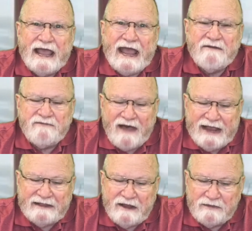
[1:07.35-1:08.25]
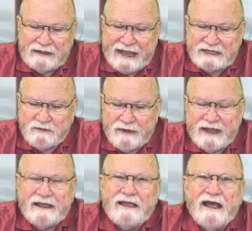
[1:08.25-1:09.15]
And finally, on the last
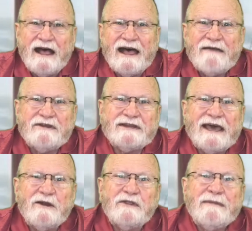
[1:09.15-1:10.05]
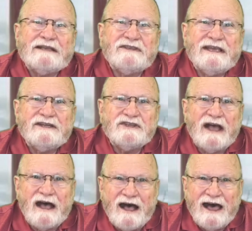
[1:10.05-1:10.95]
week, I've entitled the message,
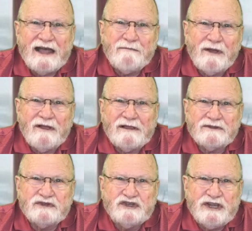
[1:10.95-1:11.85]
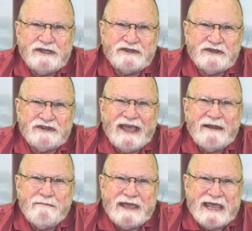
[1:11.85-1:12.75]
Oddballs, Jesus
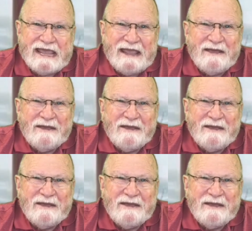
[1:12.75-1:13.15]
and Me,